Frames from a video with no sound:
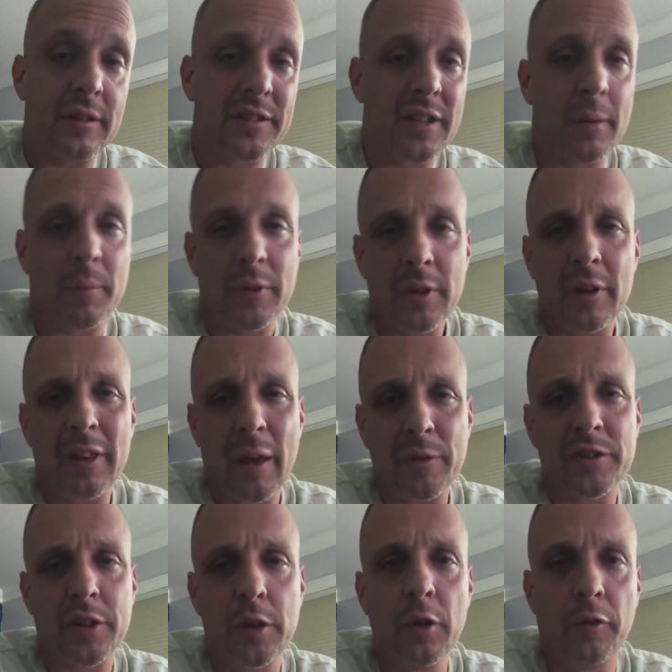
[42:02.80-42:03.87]
in December. That
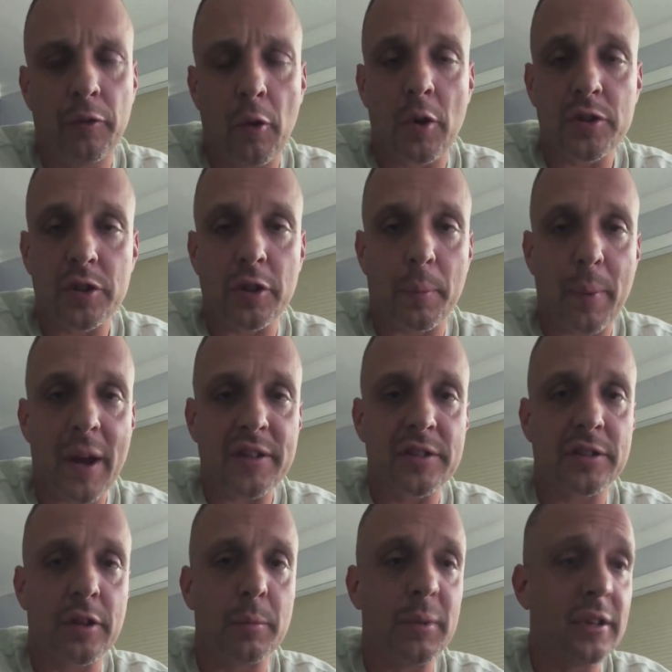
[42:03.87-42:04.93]
was Q4, so the
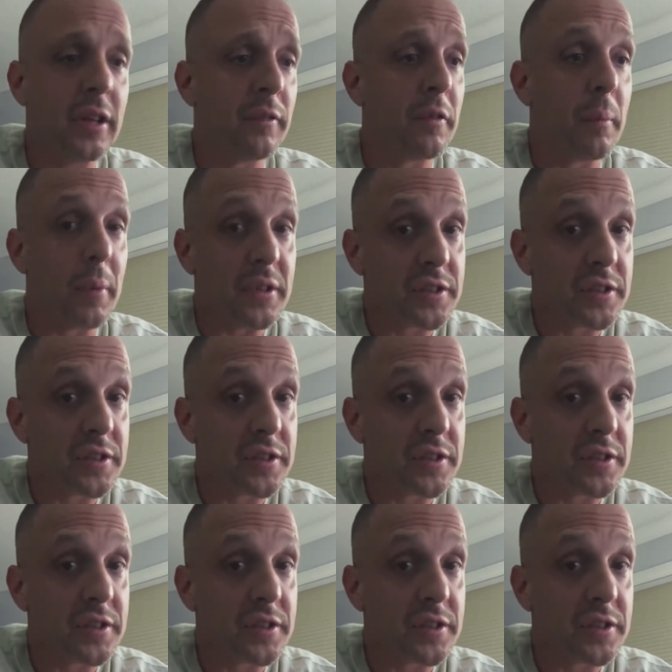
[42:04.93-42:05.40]
prices could be different.